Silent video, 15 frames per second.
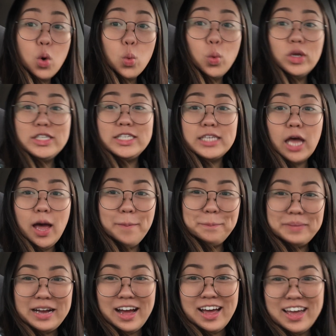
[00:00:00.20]
What's
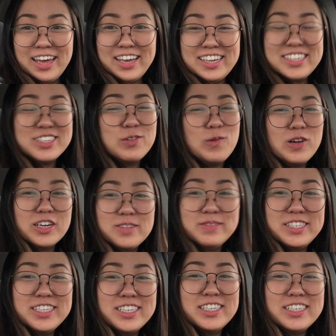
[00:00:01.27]
up guys? Welcome
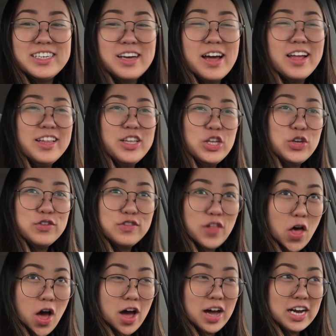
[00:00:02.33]
to a new
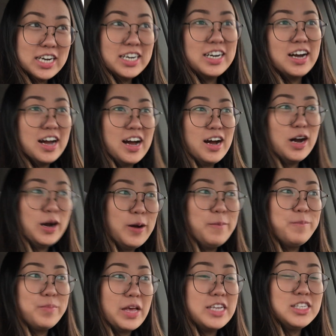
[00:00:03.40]
vlog.
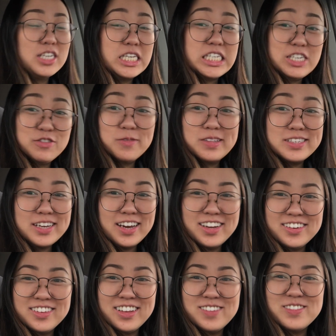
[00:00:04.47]
Um, as you can see from the
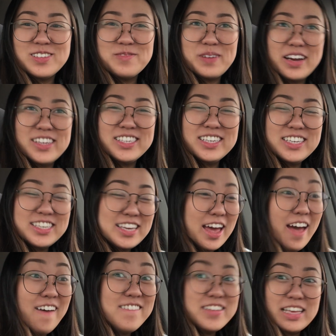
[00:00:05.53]
title, I'm surprising
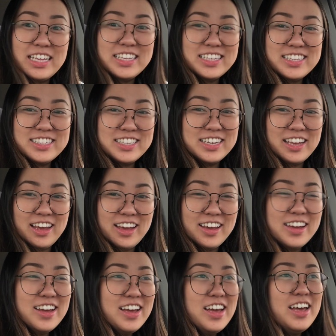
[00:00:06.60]
Kevin
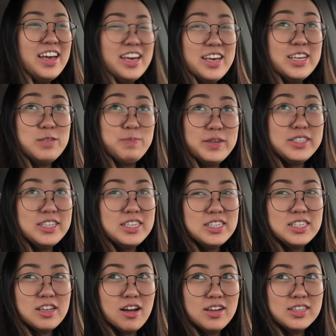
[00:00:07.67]
today. His birthday
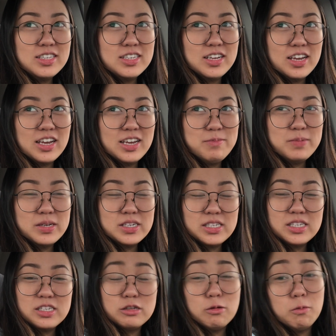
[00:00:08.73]
is not today, but
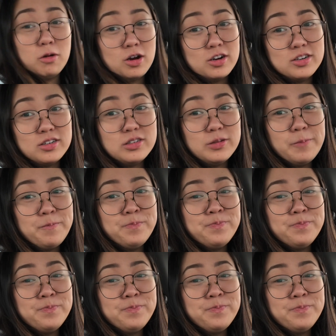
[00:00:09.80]
it's tomorrow.